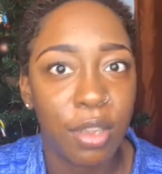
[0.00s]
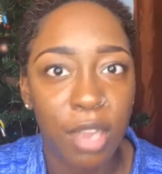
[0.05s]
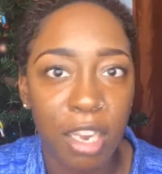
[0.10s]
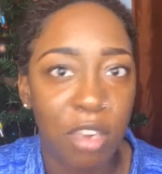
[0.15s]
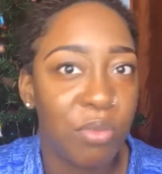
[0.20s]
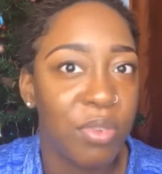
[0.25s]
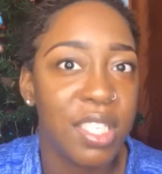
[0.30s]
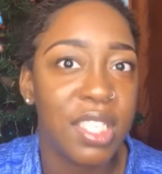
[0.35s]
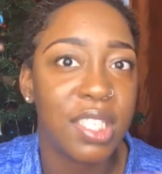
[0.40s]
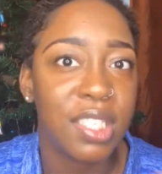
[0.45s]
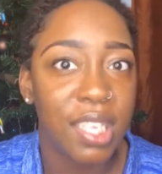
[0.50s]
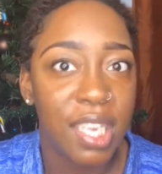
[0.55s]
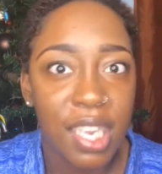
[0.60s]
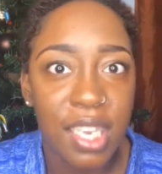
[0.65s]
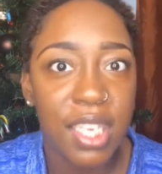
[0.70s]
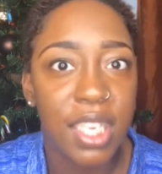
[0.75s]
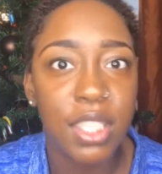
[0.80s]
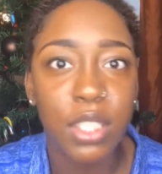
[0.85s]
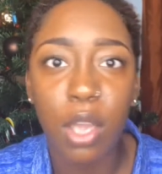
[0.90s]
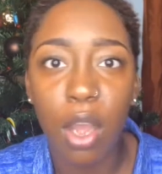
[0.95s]
Like, we've
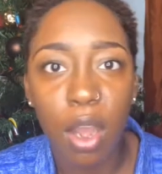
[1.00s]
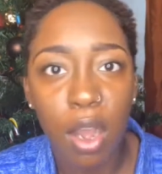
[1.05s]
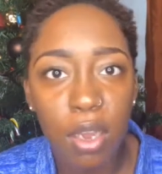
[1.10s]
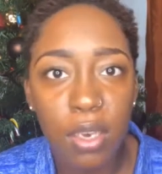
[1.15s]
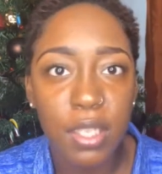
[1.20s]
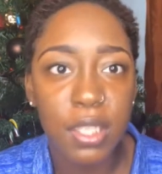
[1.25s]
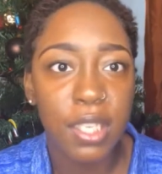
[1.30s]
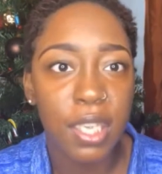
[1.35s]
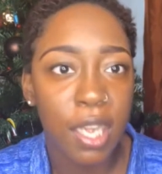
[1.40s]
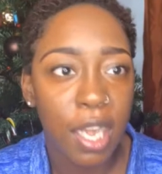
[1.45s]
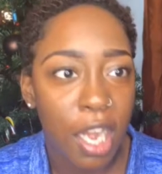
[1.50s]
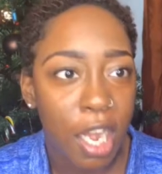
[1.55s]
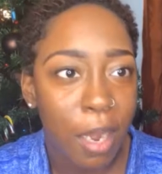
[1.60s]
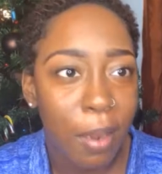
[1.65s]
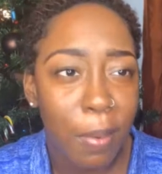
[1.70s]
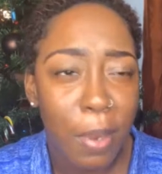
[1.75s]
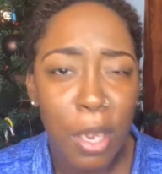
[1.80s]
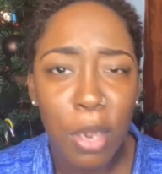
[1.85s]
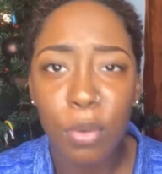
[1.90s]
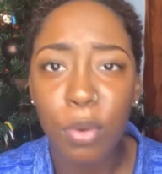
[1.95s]
seen this all the
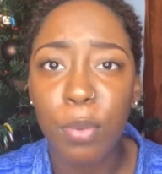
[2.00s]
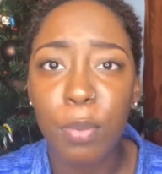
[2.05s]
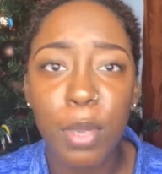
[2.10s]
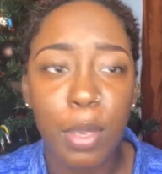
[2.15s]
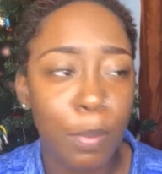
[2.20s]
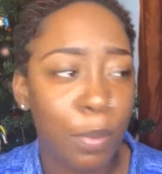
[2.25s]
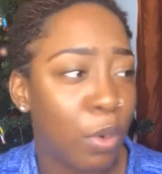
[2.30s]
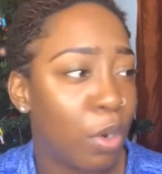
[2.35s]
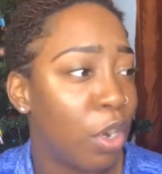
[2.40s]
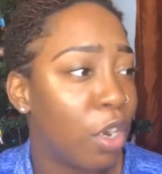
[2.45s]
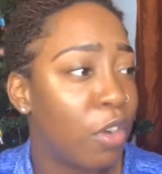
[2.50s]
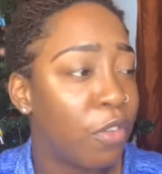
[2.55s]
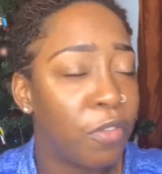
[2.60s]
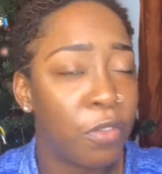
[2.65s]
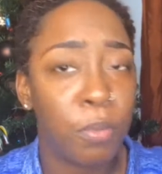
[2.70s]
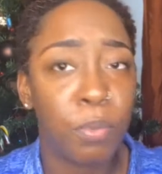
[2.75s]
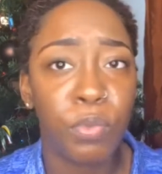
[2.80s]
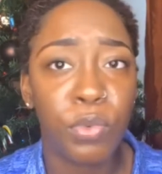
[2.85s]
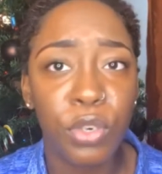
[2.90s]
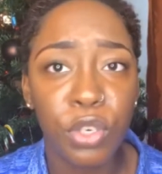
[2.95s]
time where people go
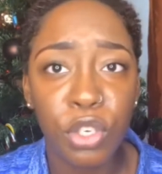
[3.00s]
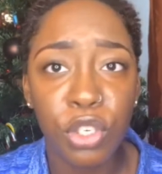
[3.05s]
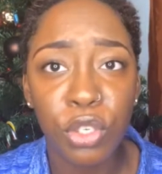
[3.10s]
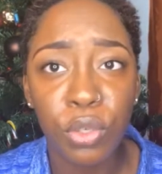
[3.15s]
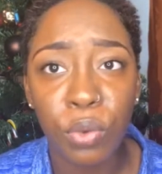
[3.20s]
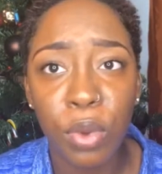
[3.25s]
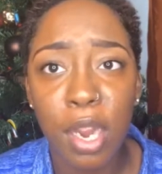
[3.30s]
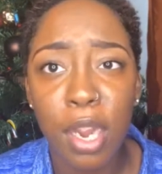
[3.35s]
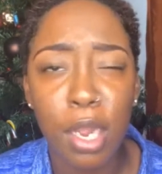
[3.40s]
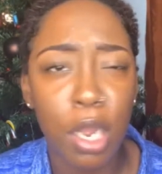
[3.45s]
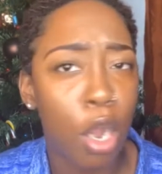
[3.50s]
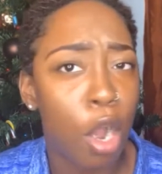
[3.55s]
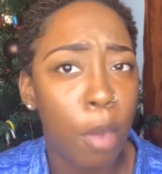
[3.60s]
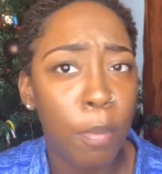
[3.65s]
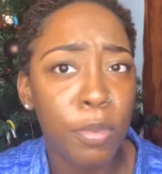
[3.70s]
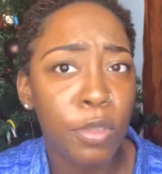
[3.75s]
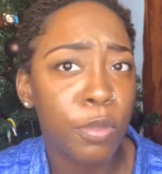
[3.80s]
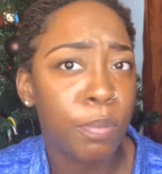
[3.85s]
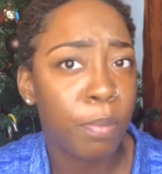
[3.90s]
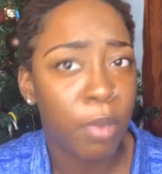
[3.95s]
from really short,
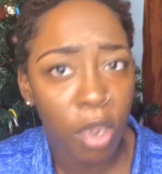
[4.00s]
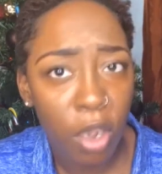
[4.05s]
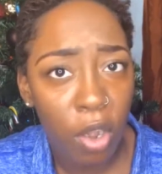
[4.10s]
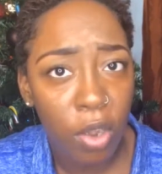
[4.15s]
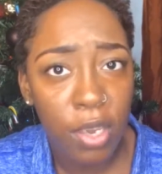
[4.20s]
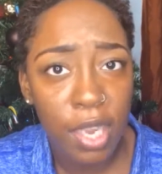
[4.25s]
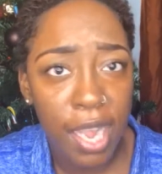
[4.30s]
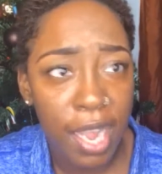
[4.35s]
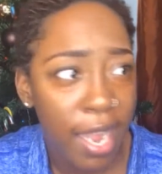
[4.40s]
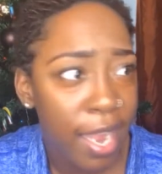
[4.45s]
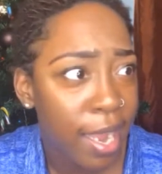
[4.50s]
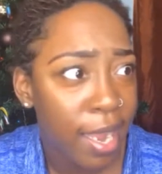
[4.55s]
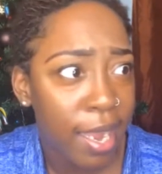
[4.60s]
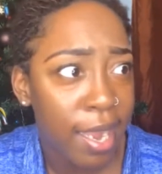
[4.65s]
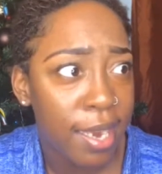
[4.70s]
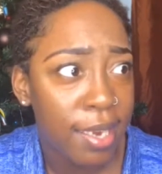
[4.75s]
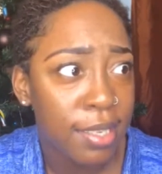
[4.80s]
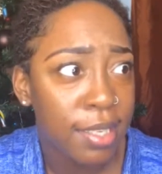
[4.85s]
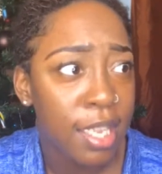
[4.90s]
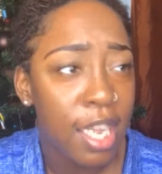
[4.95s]
almost bald
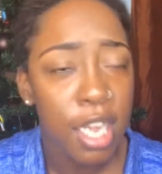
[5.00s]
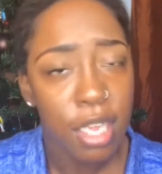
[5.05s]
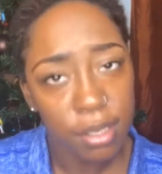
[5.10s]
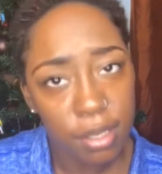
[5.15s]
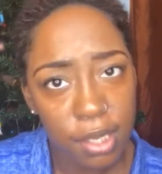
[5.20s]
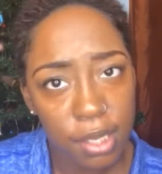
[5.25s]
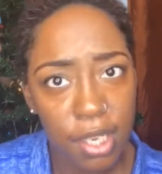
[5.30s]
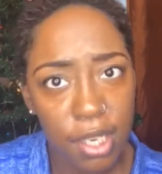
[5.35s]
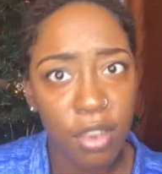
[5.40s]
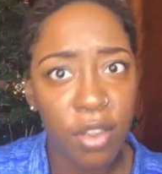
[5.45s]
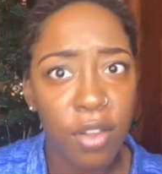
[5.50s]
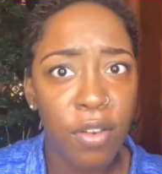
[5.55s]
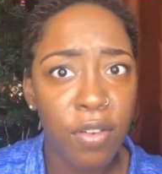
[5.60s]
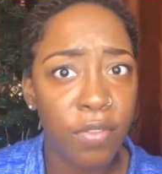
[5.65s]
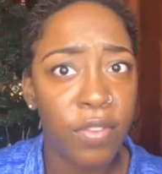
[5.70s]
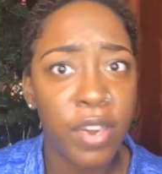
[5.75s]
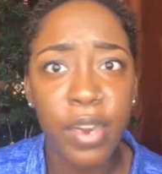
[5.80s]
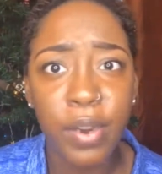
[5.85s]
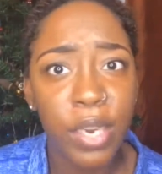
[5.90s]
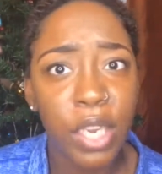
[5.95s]
heads to
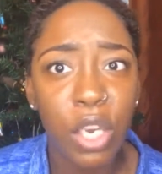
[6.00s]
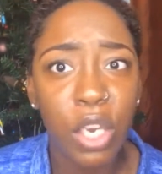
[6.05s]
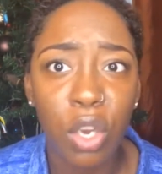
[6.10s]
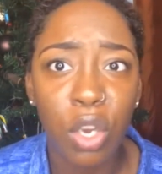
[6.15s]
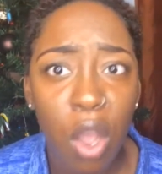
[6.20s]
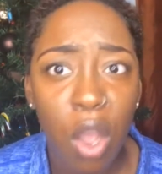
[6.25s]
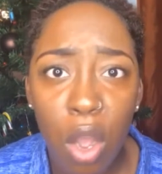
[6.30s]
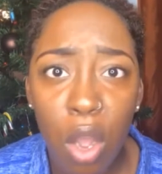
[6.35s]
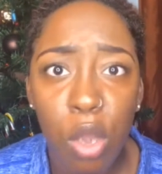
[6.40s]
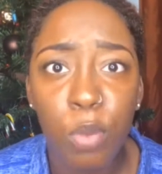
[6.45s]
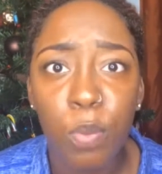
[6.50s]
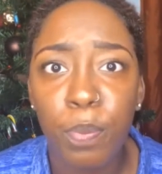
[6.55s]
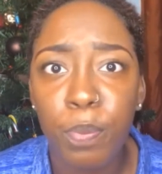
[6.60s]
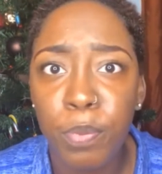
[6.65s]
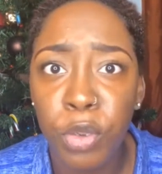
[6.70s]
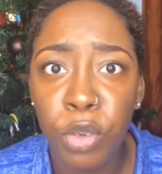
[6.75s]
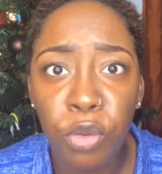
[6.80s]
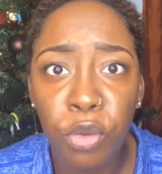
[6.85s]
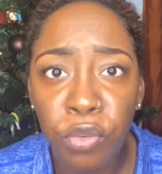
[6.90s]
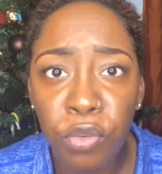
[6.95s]
very long,
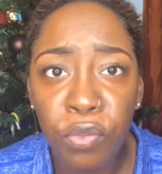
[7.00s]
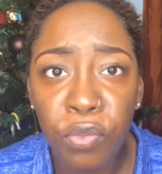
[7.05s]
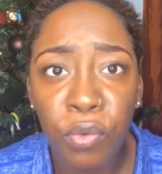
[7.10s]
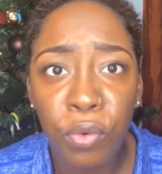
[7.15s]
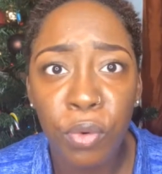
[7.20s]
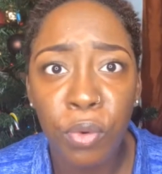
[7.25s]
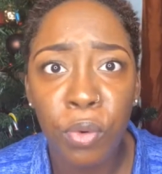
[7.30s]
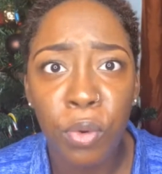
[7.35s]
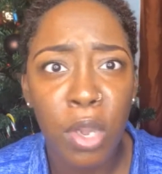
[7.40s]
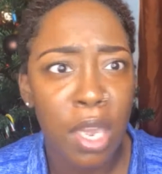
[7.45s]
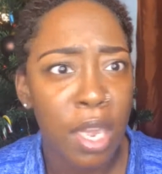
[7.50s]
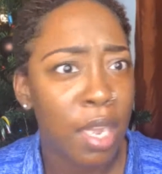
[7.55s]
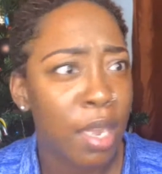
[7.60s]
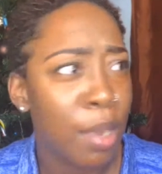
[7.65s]
beautiful